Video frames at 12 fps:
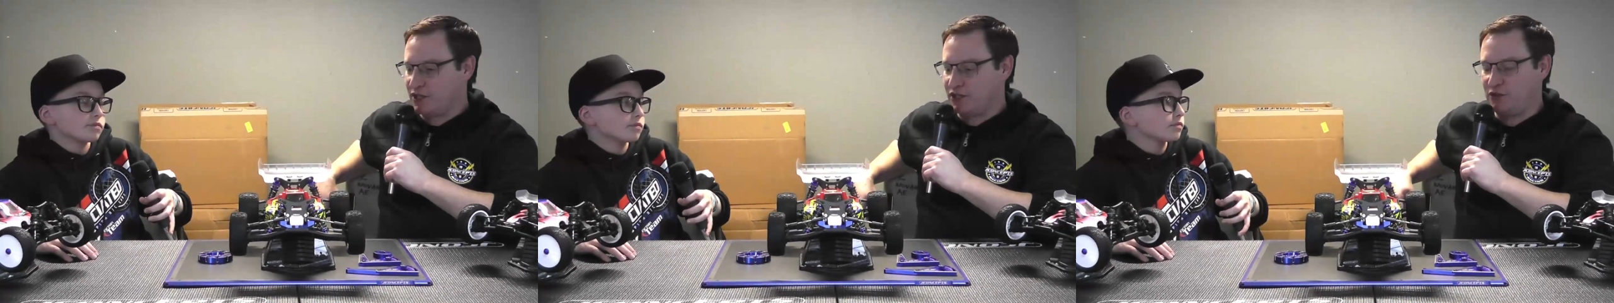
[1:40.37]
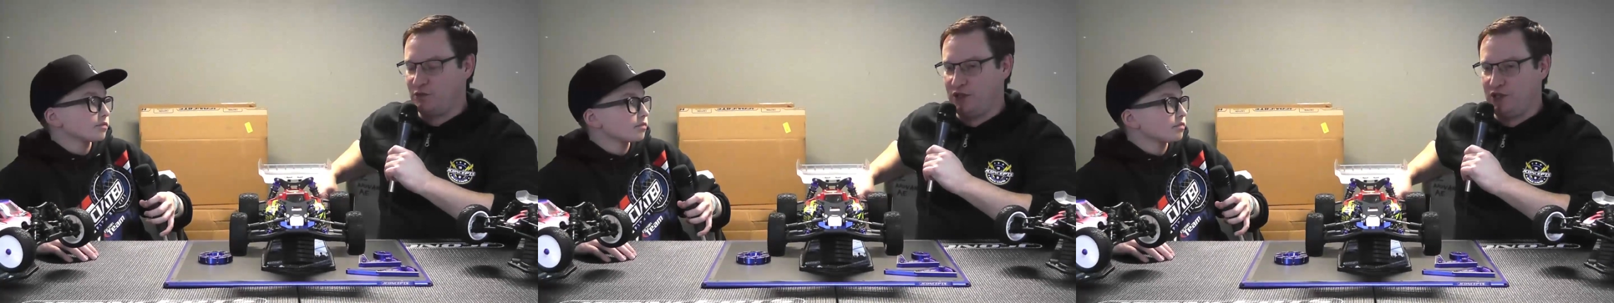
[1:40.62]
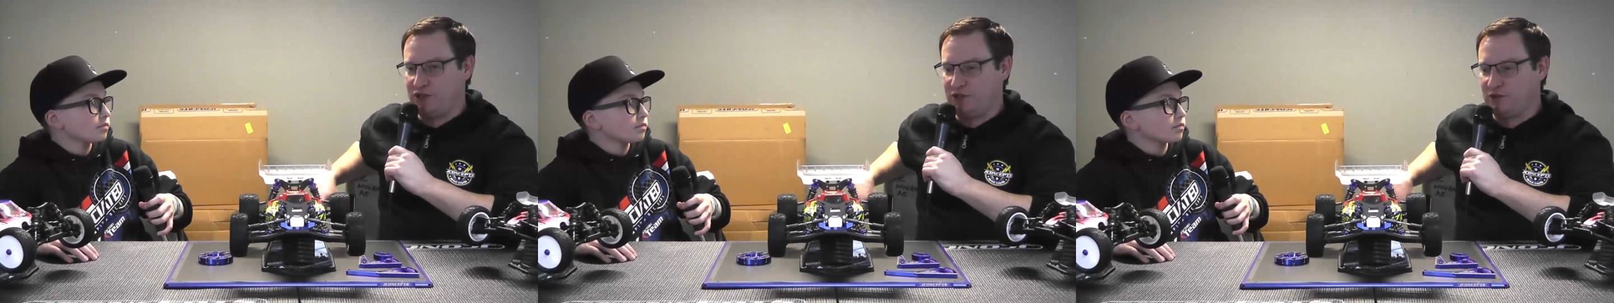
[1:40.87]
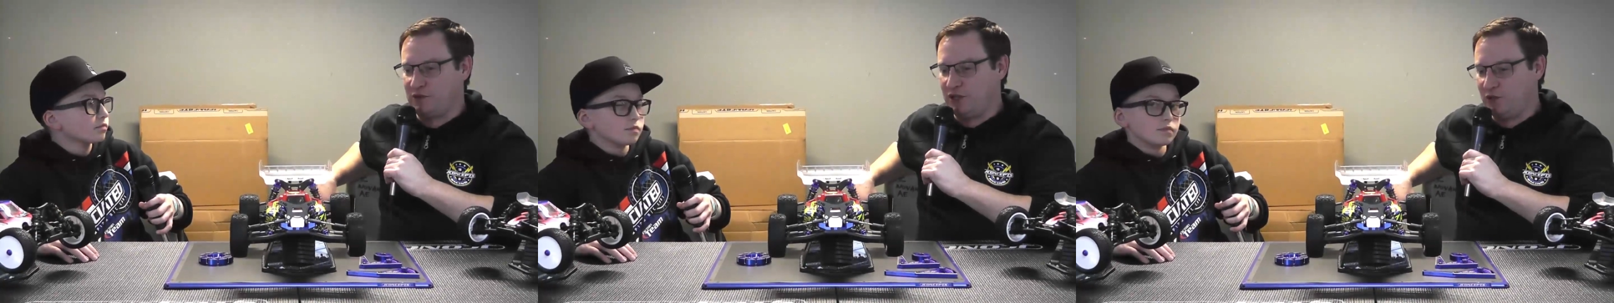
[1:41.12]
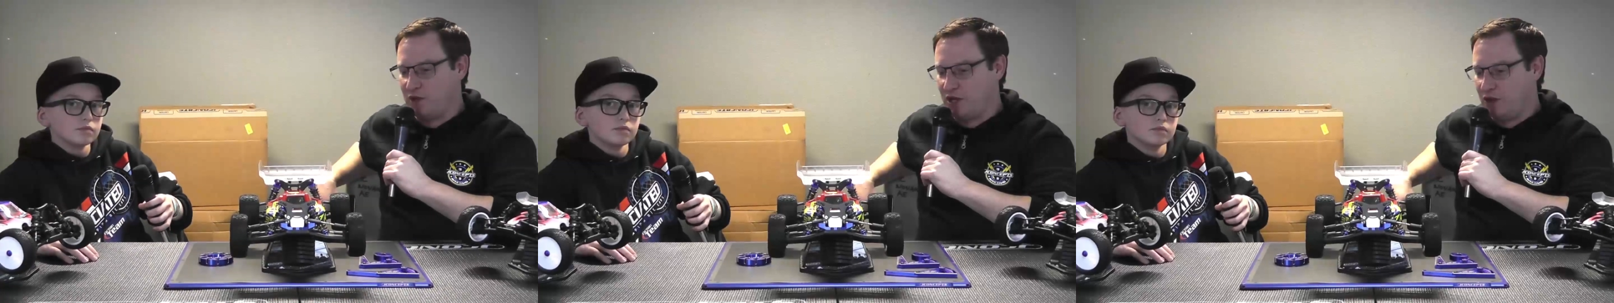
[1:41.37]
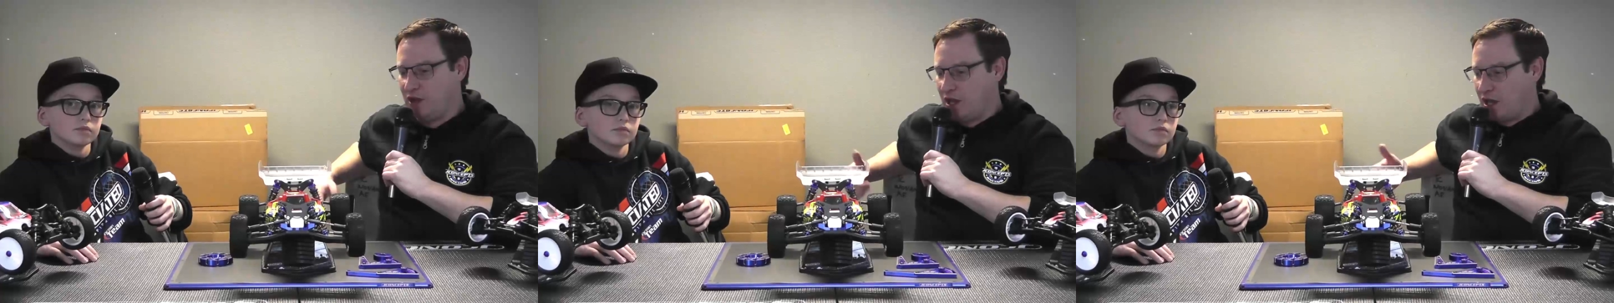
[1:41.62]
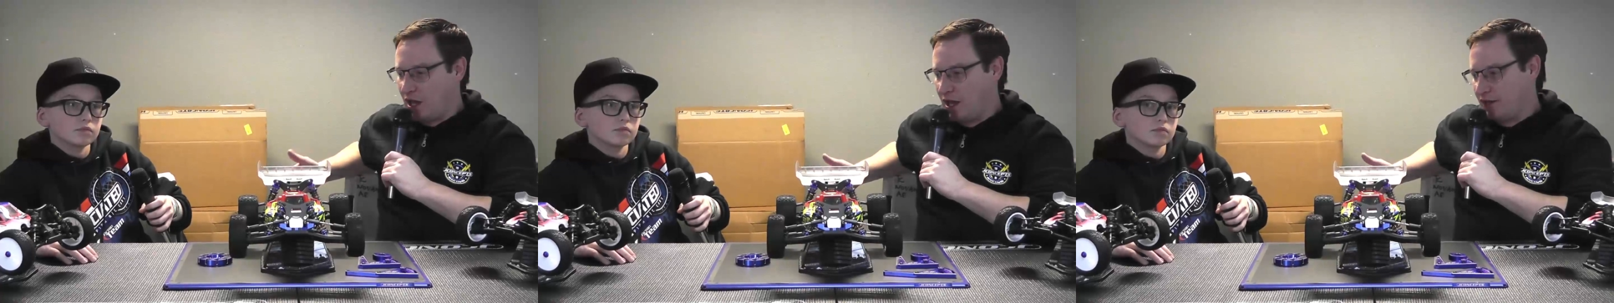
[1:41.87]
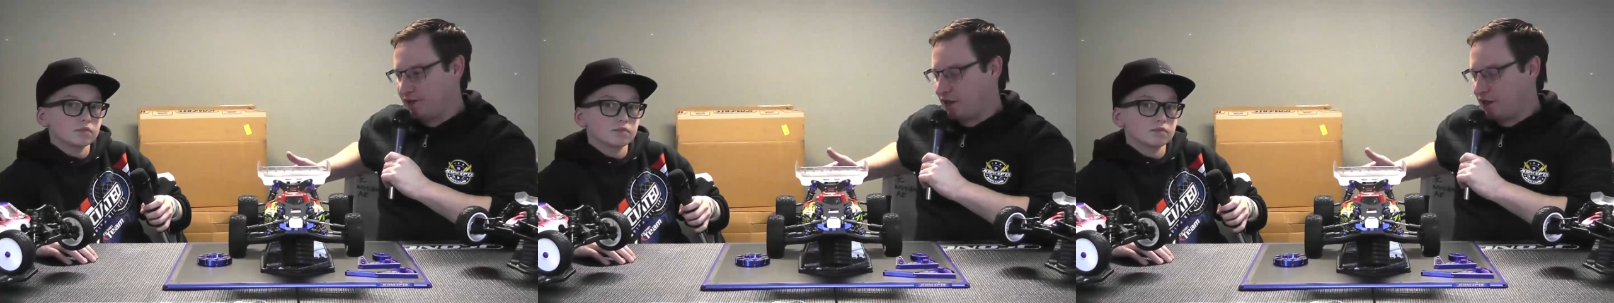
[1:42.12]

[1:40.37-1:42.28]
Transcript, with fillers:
Speaker 1: Good. Well, you're doing really well. Uh,